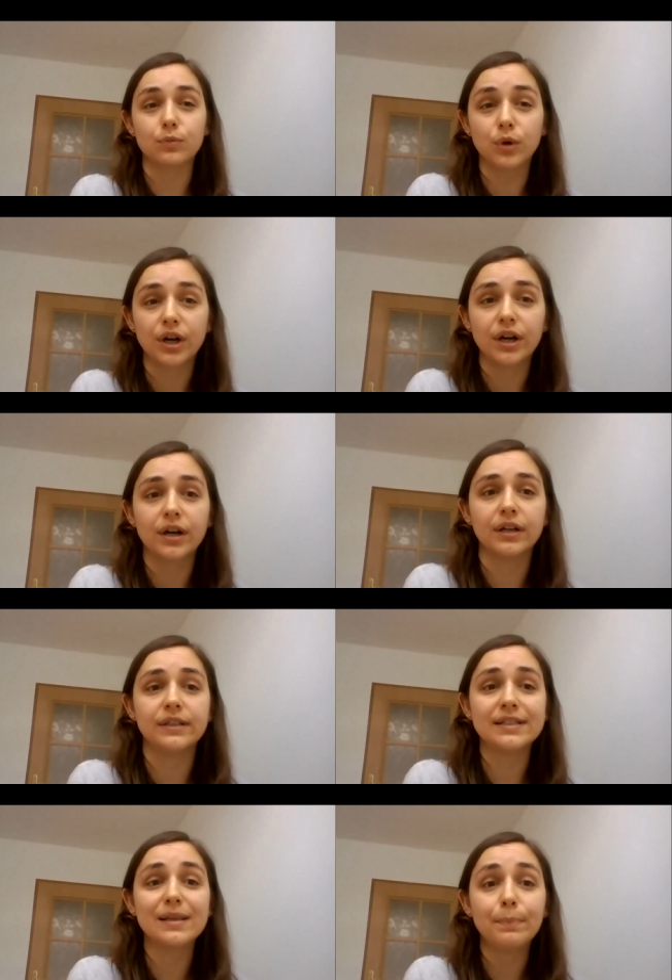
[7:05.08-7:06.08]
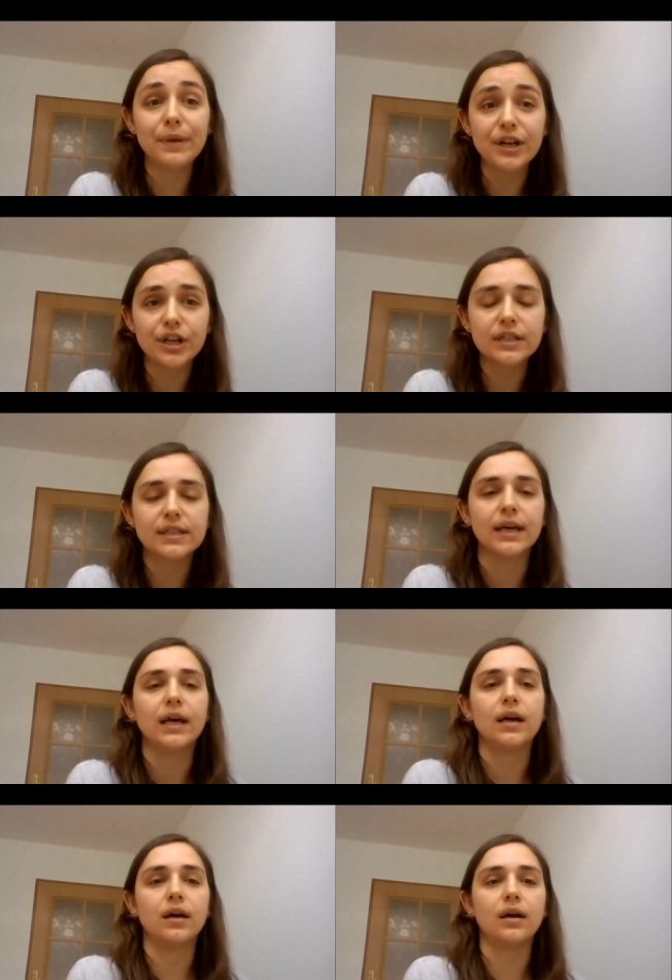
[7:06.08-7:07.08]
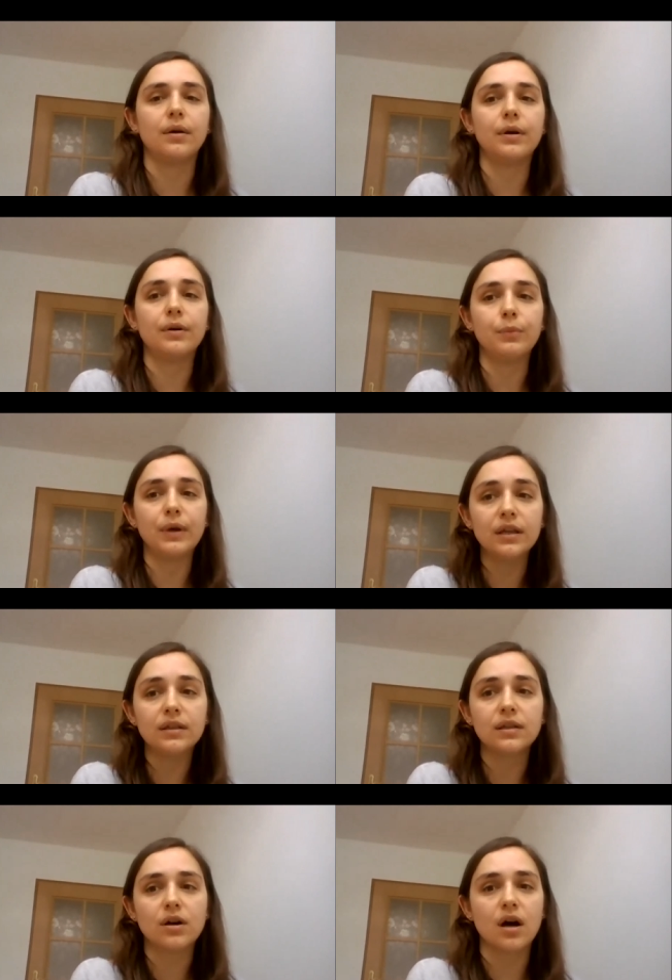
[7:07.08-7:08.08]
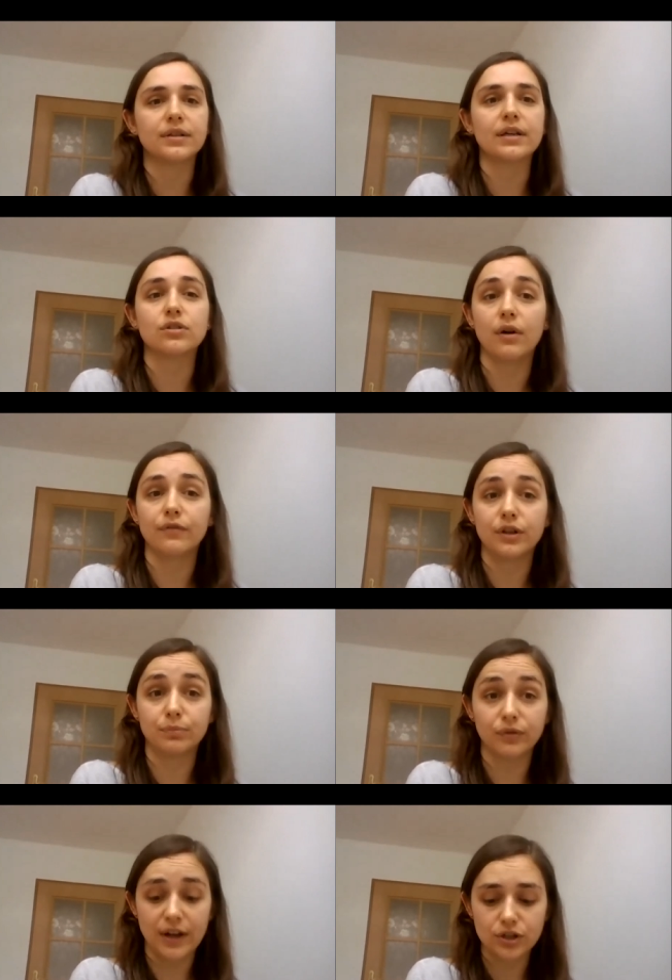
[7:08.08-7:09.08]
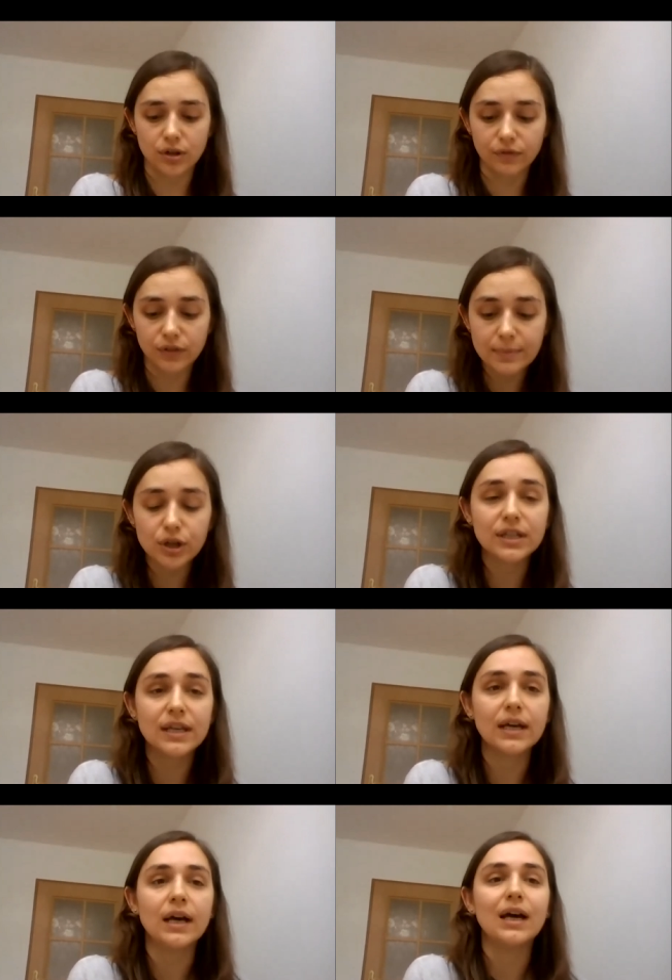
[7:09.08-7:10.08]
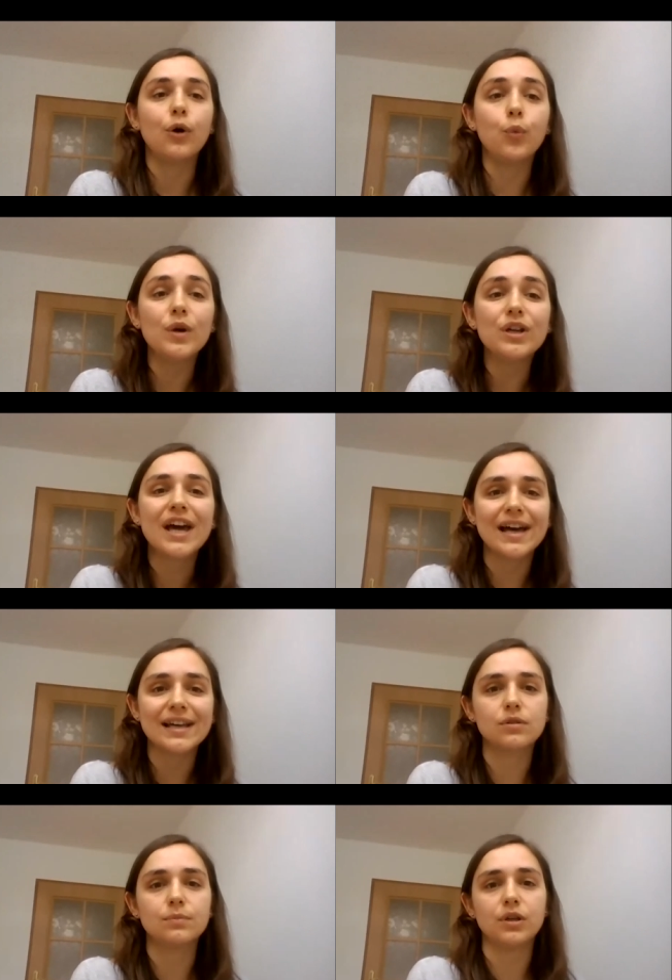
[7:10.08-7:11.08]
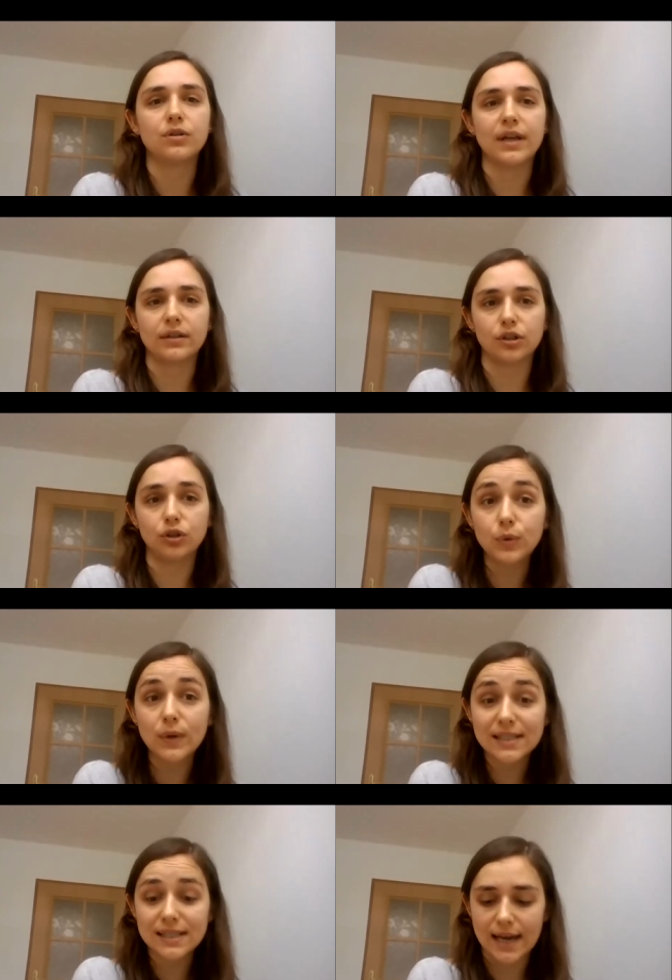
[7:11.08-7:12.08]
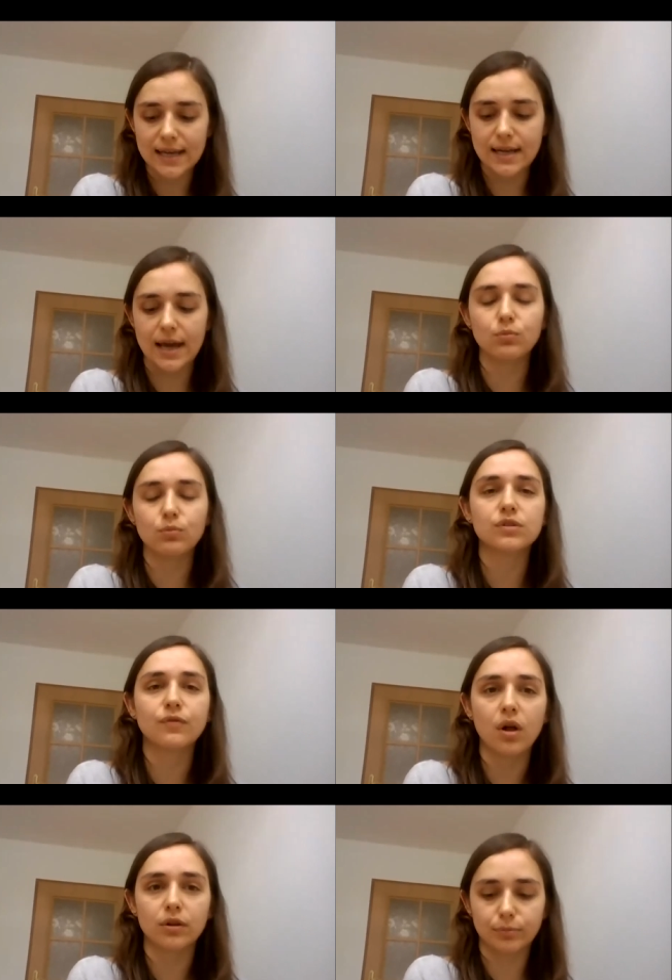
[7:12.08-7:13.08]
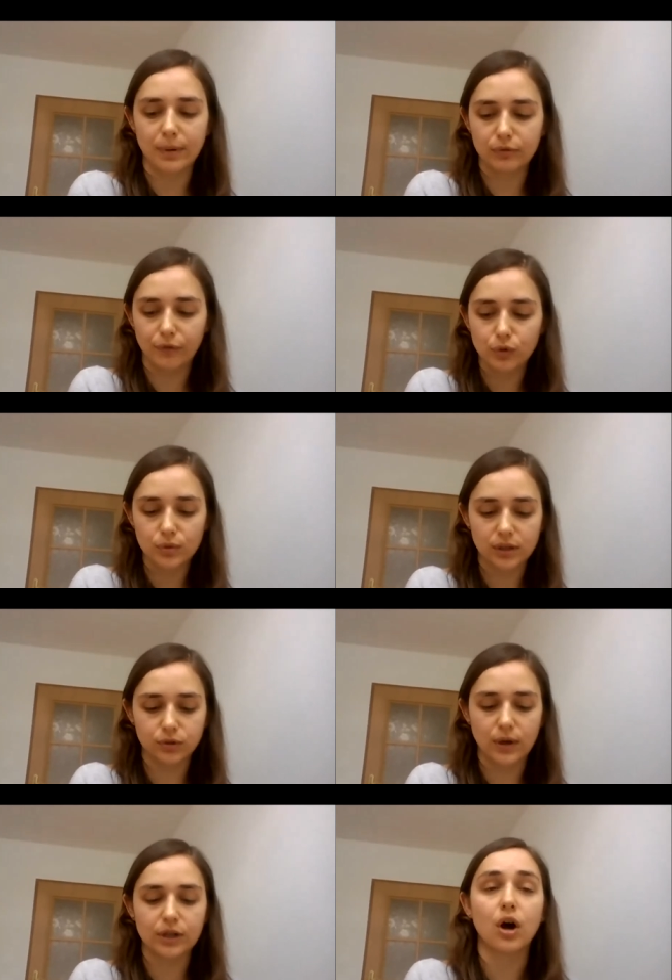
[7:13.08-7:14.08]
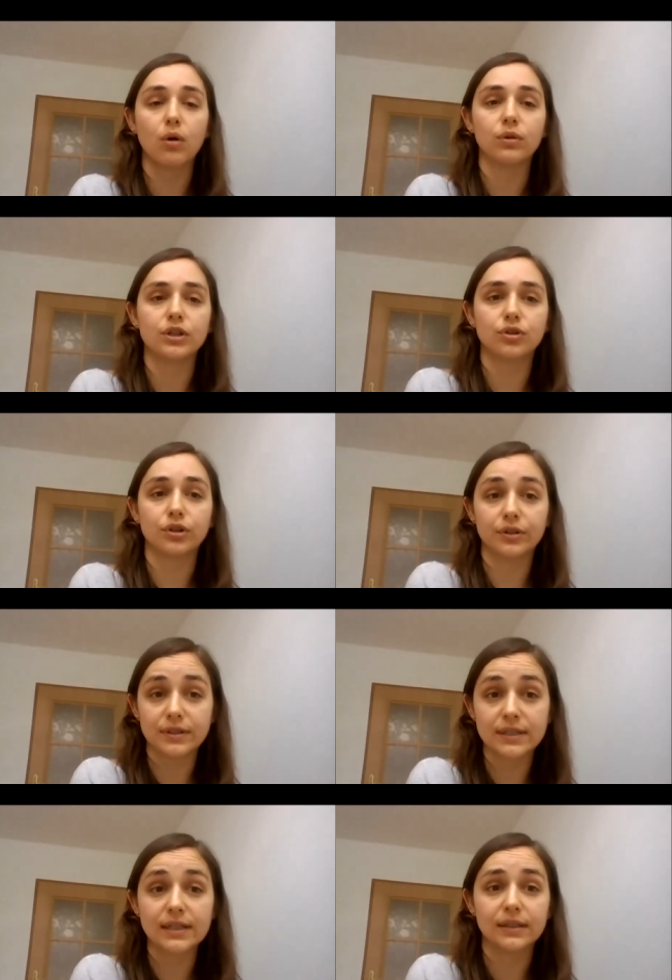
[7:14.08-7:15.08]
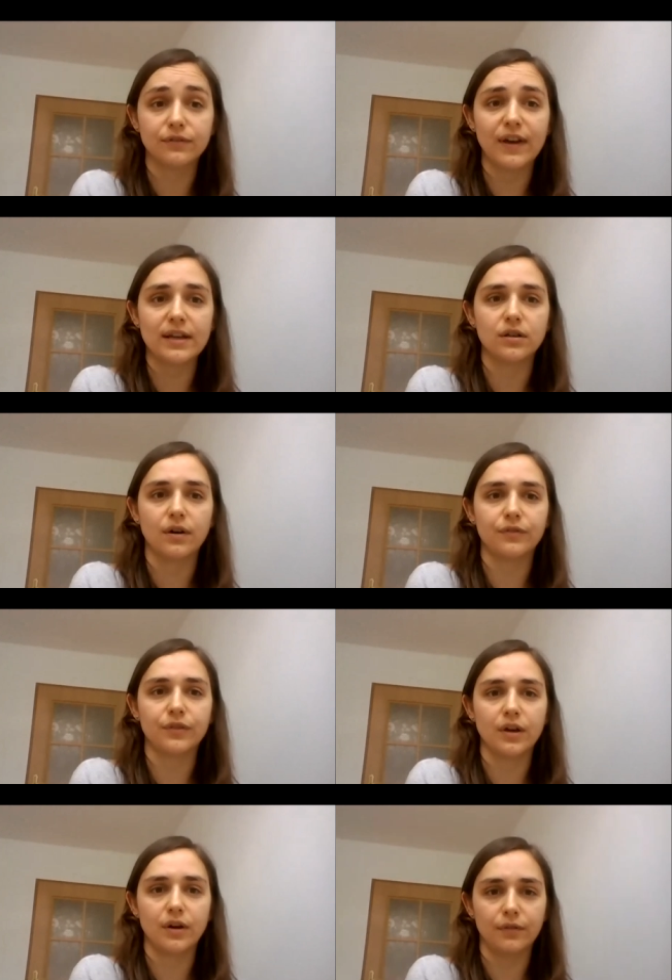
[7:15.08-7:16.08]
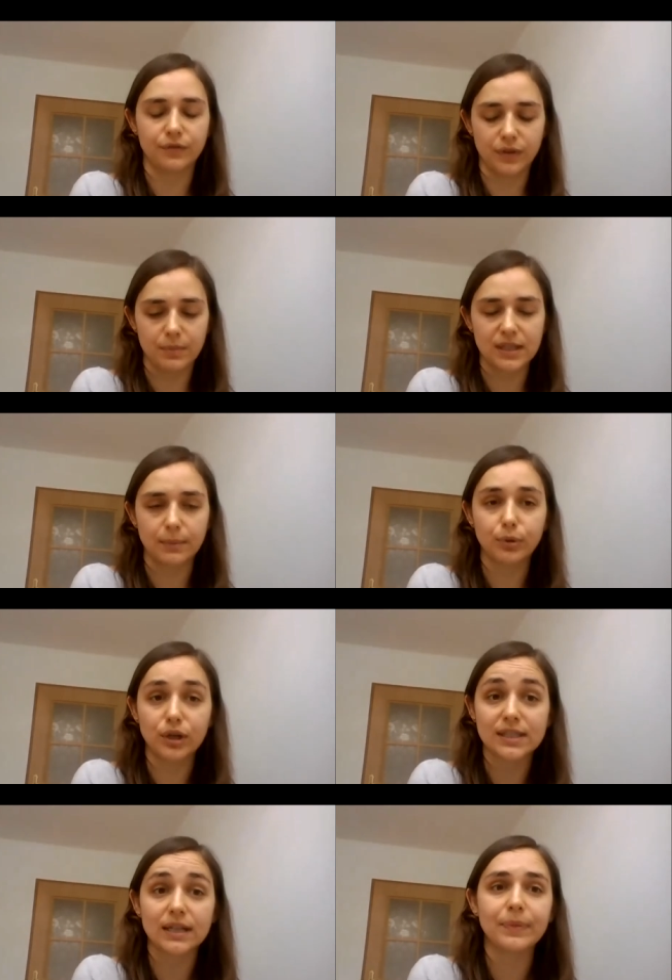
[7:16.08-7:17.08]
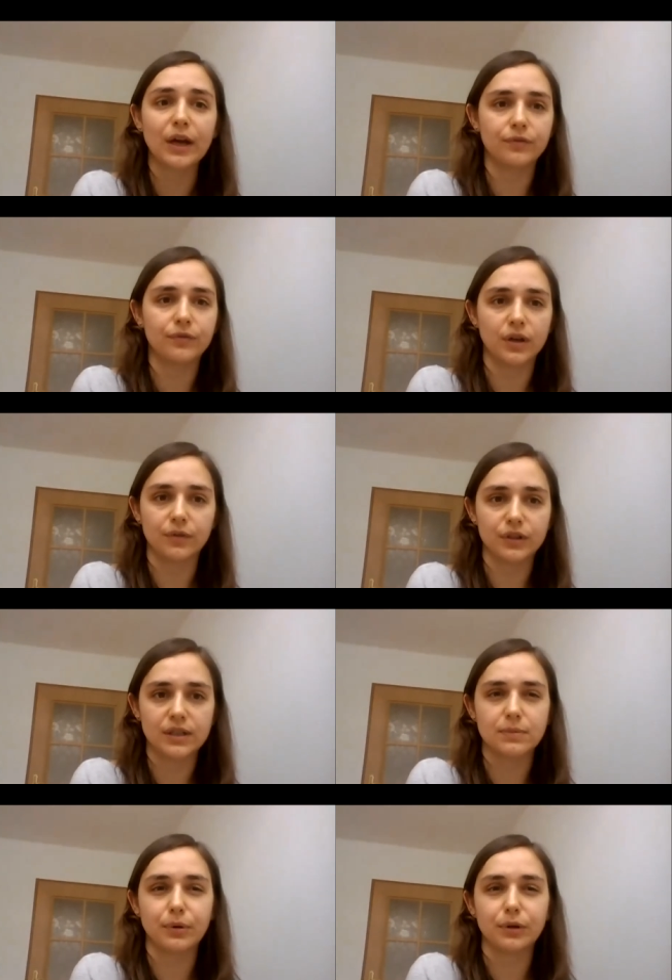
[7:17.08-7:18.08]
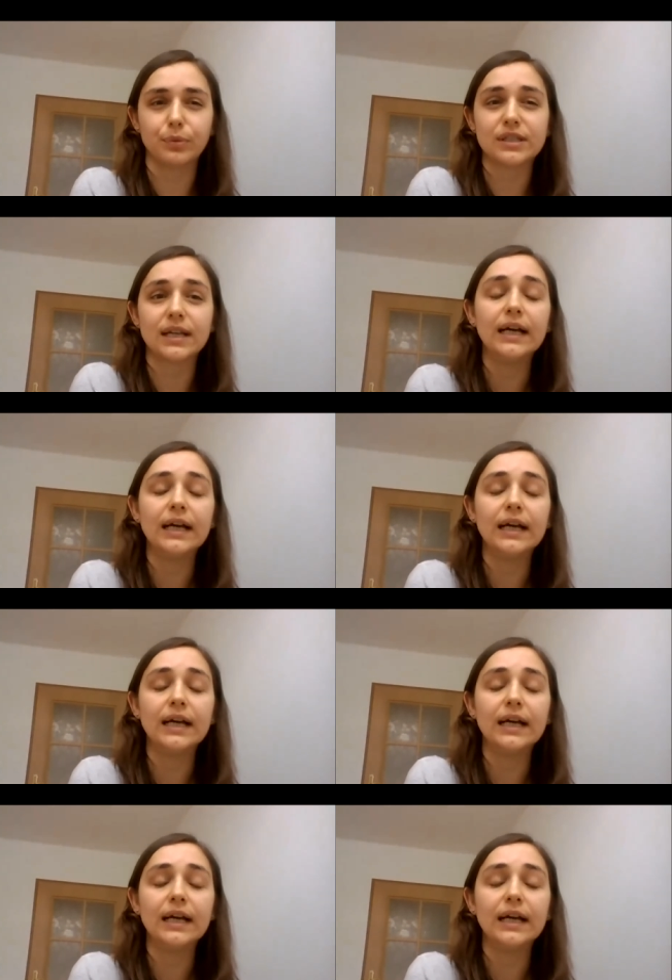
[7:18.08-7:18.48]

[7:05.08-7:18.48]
were disappeared uh, in the context of a deprivation of liberty, which has to be connected to a state and was followed by refusal to acknowledge or conceal the fate of the, of the missing person of, of disappeared person.